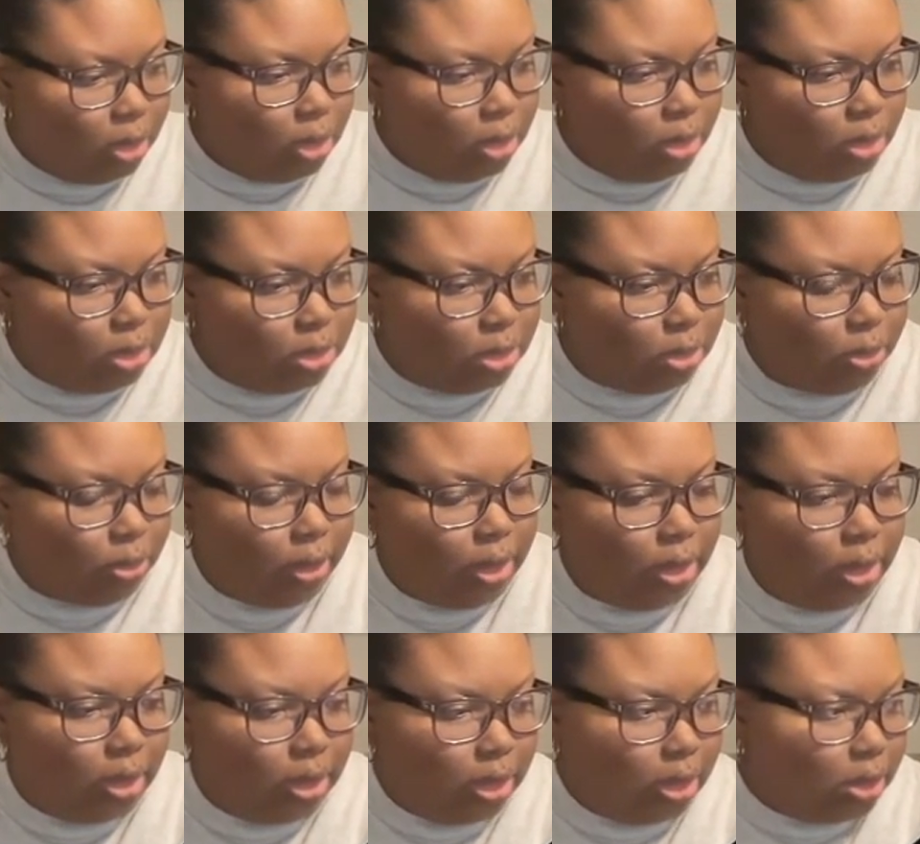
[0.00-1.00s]
so in
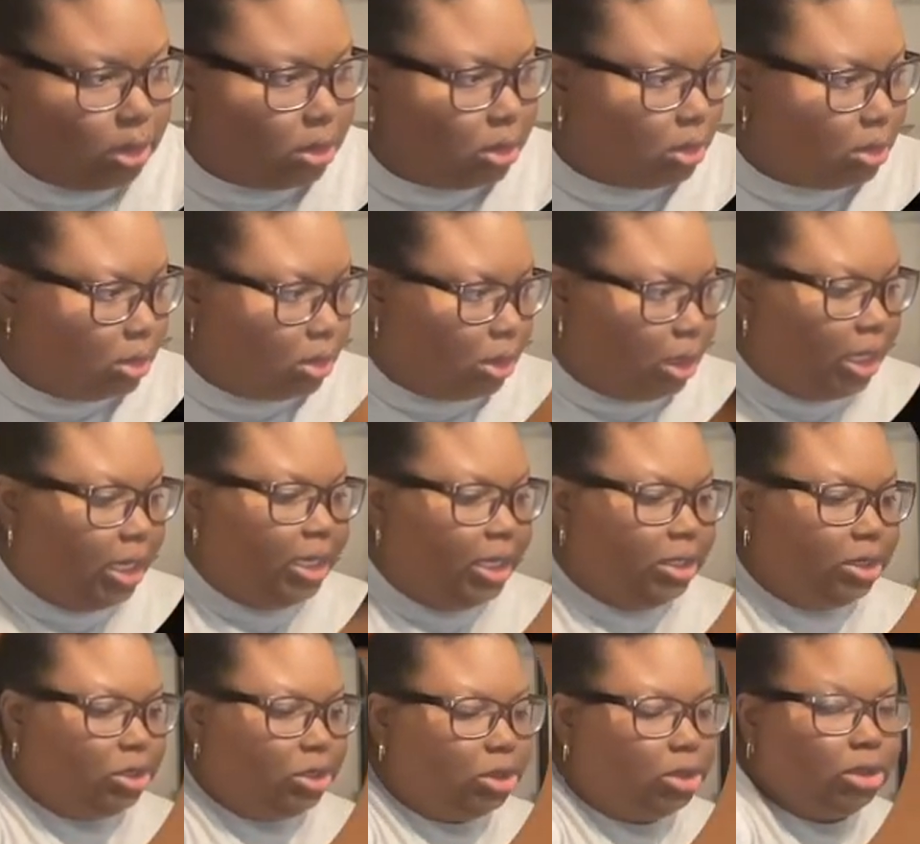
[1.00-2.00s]
this
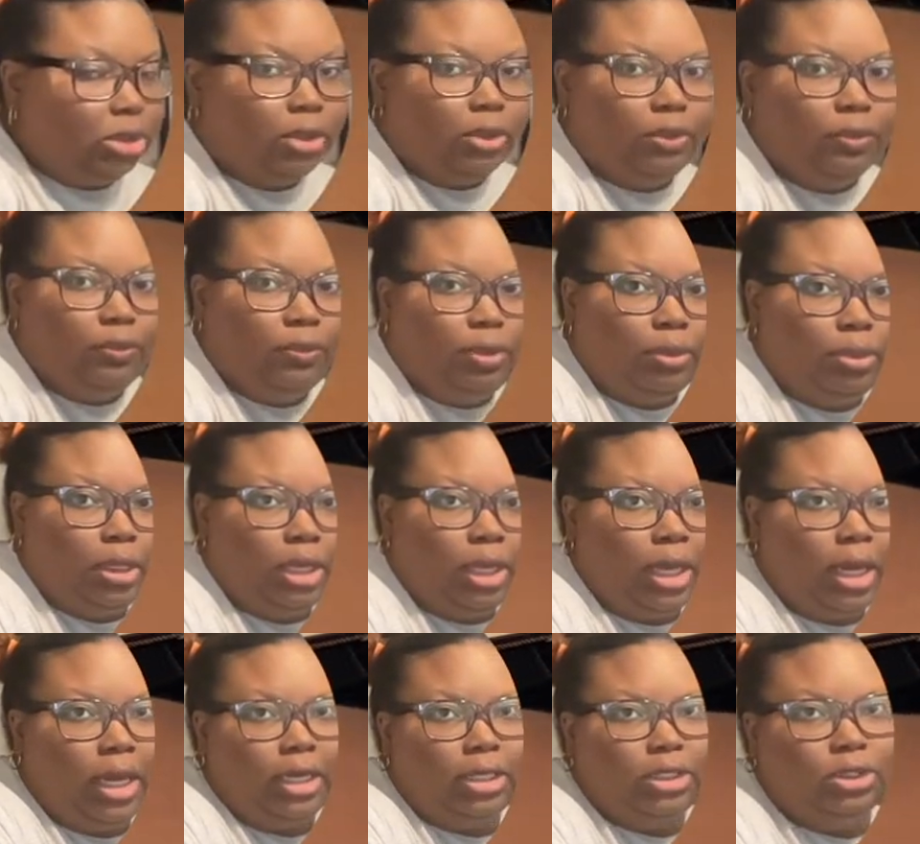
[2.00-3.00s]
sketch from the
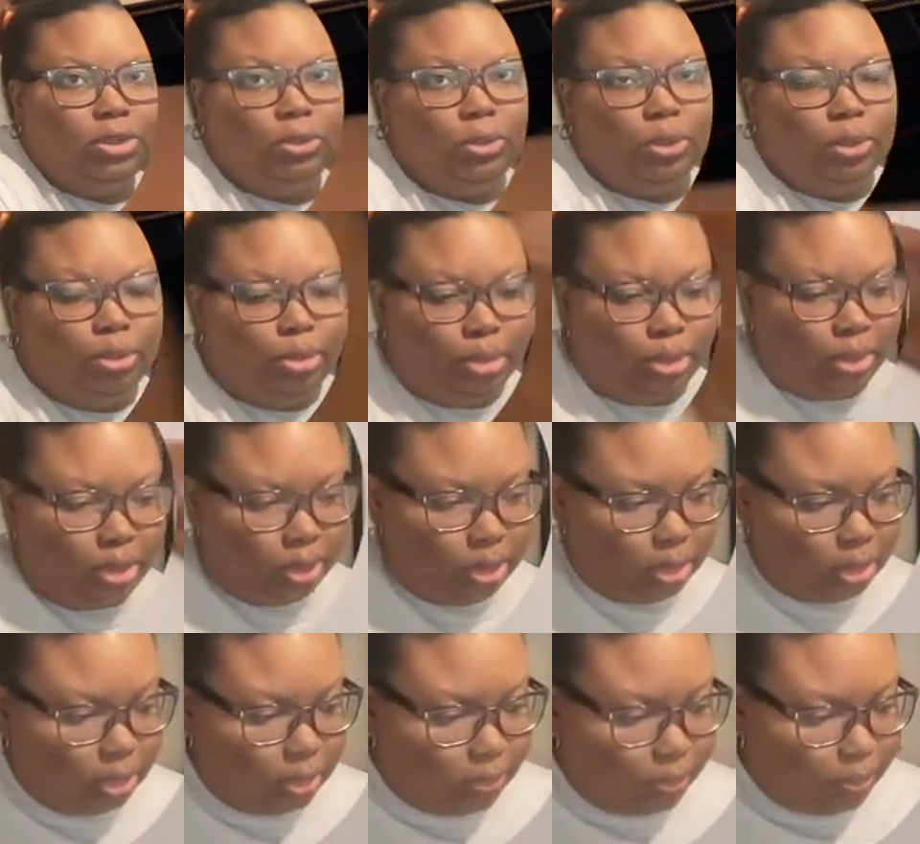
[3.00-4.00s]
actual book,
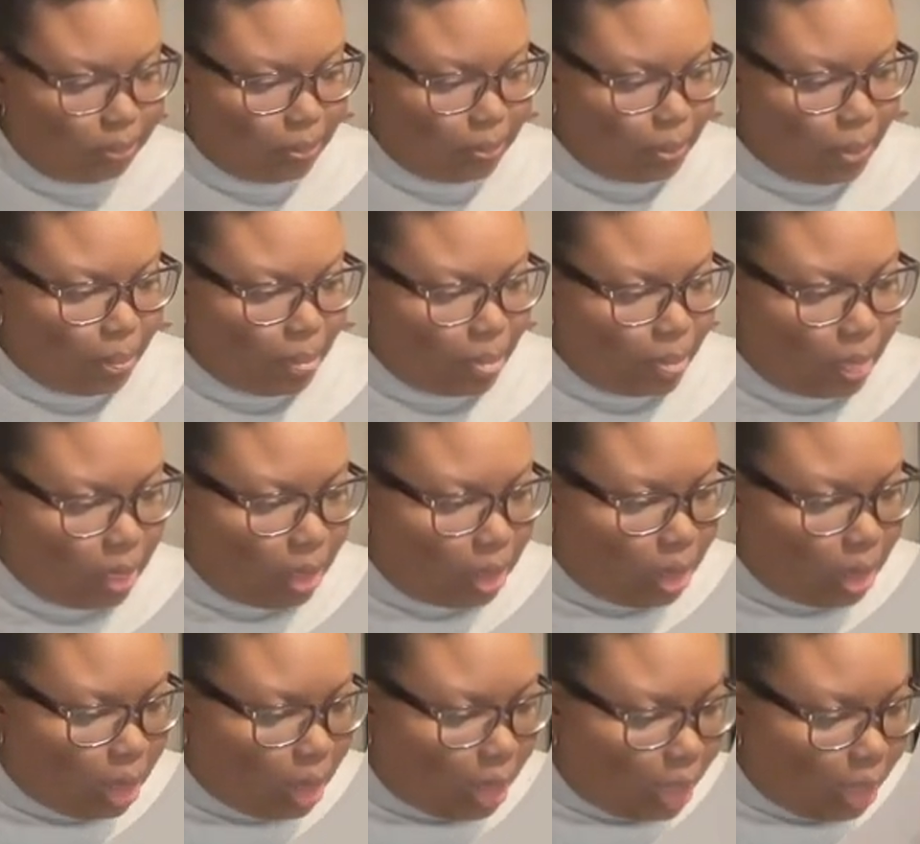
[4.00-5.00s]

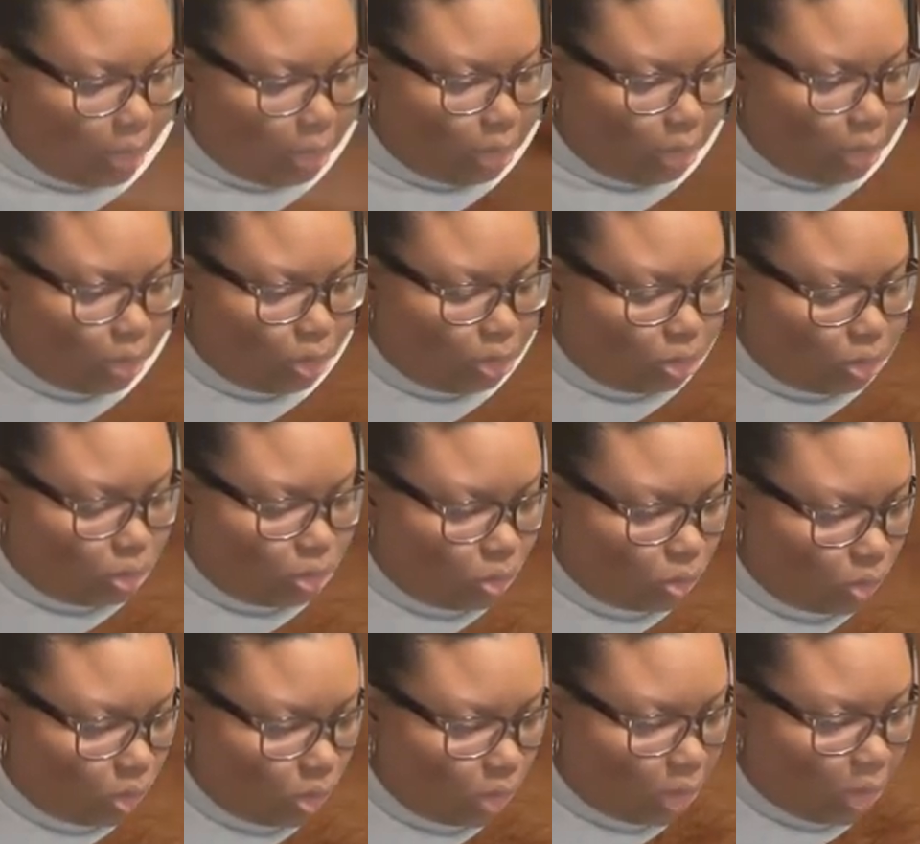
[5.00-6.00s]
I
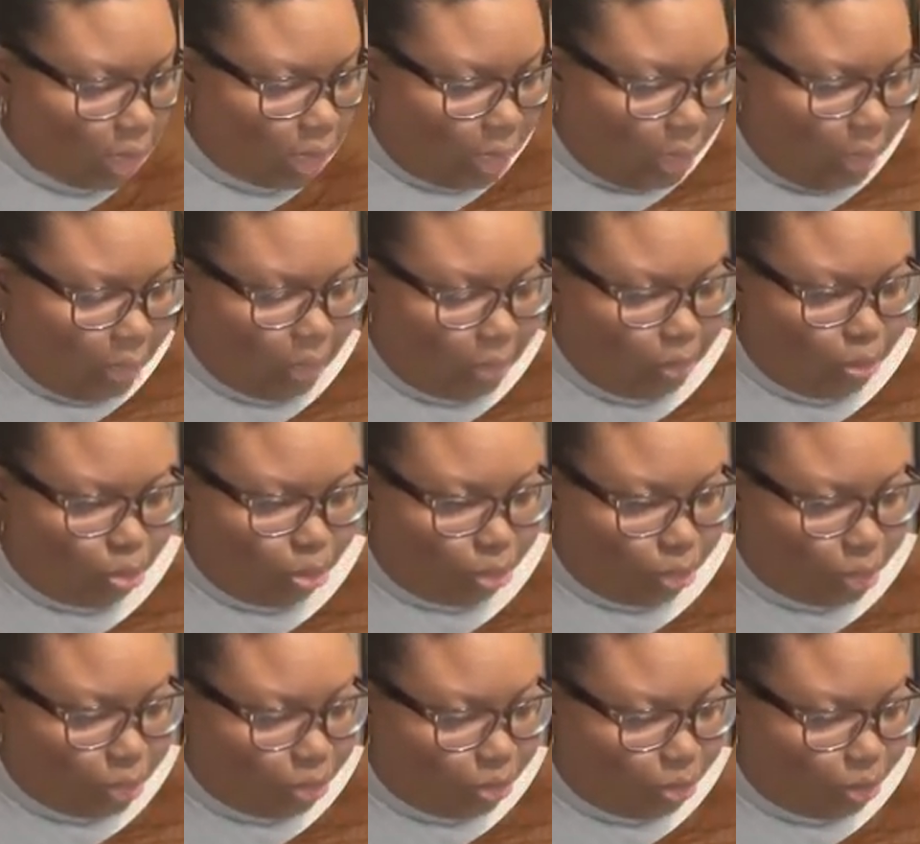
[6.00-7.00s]
used a
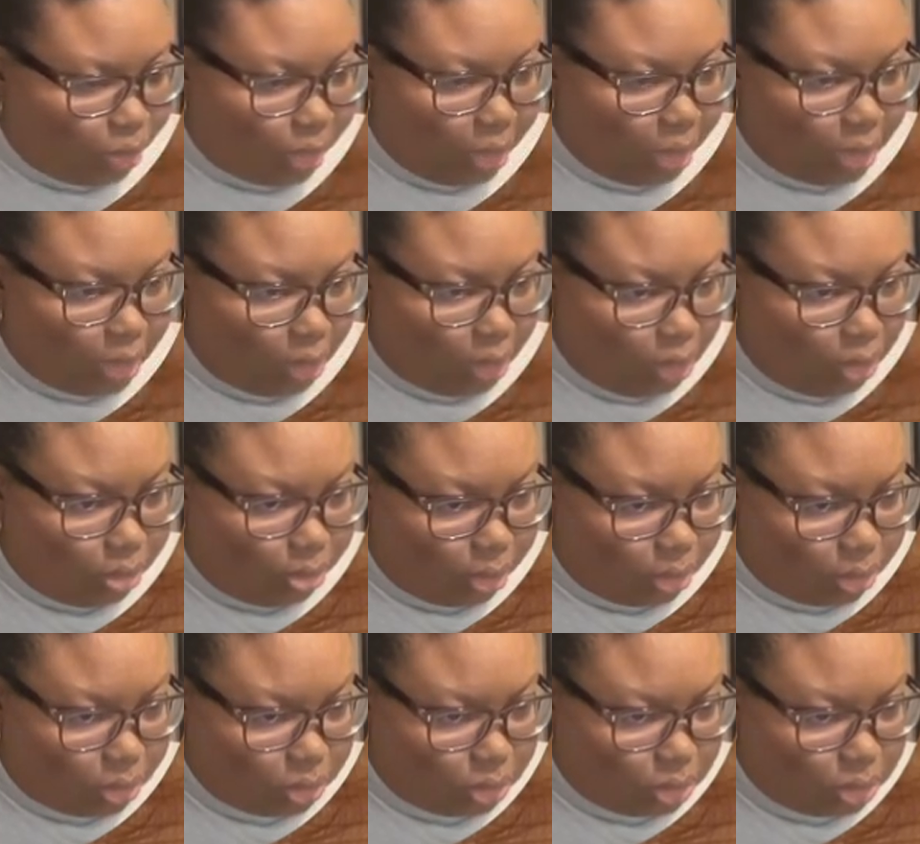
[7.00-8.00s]
brick red
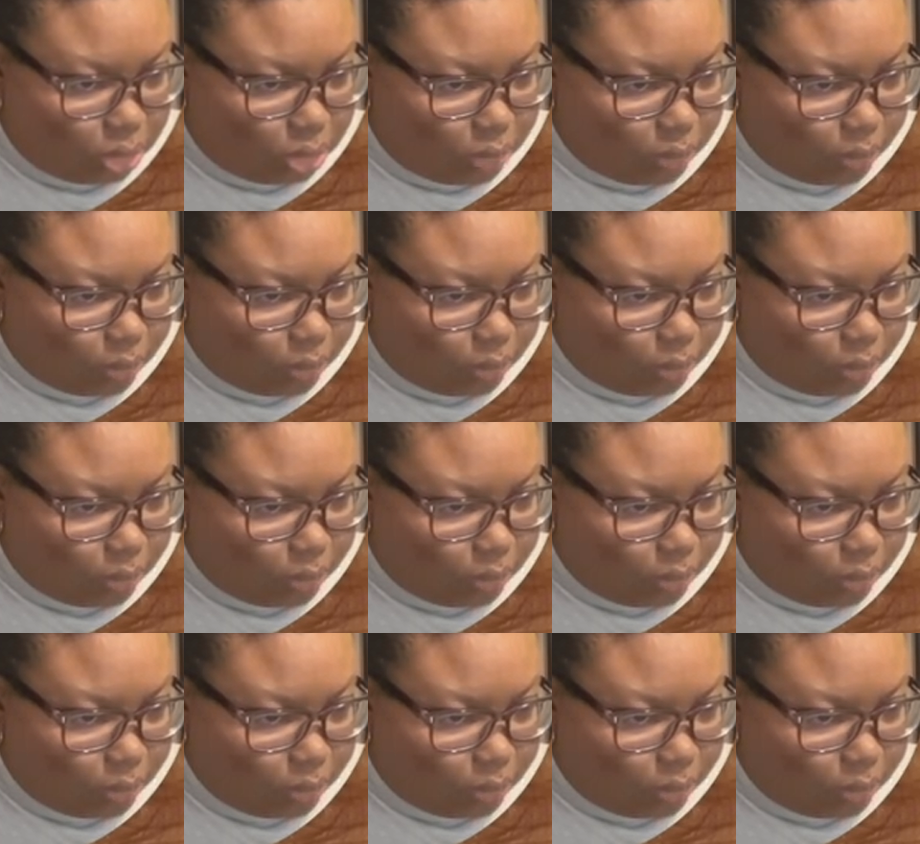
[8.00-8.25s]
almost